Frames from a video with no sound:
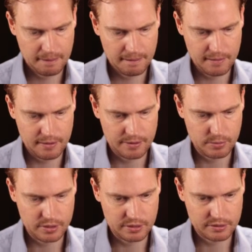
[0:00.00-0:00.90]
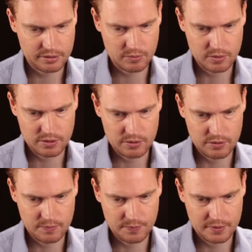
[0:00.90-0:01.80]
And what else did we
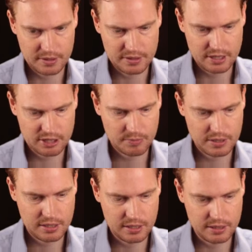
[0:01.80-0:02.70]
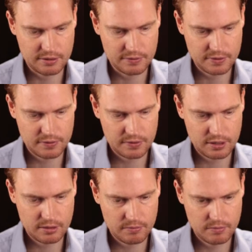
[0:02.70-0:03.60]
do? Adjust PE to
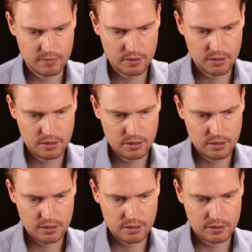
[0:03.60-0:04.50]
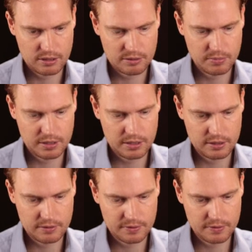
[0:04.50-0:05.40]
15. Adjust PE
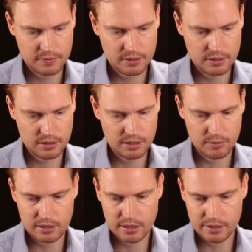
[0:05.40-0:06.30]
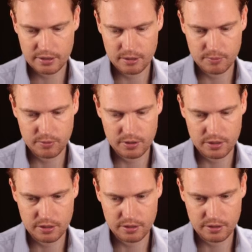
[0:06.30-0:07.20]
to 15, and we land up
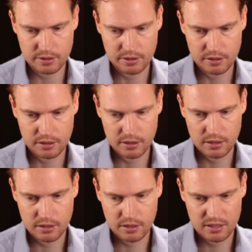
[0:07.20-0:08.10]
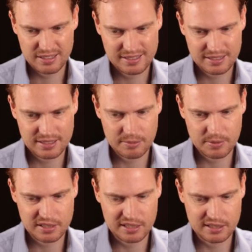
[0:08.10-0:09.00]
with
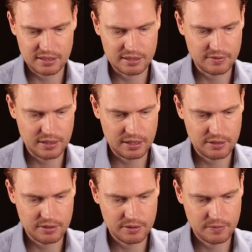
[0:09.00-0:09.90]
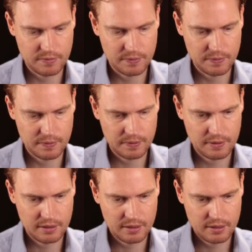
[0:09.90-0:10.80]
60% undervalued.
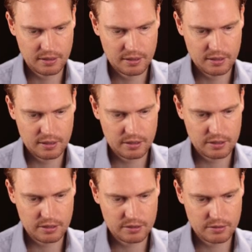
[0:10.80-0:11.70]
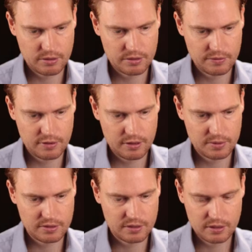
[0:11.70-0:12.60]
Adjust growth to
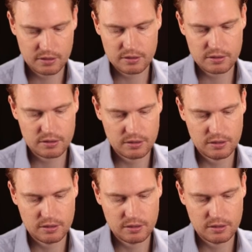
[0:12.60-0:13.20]
5%.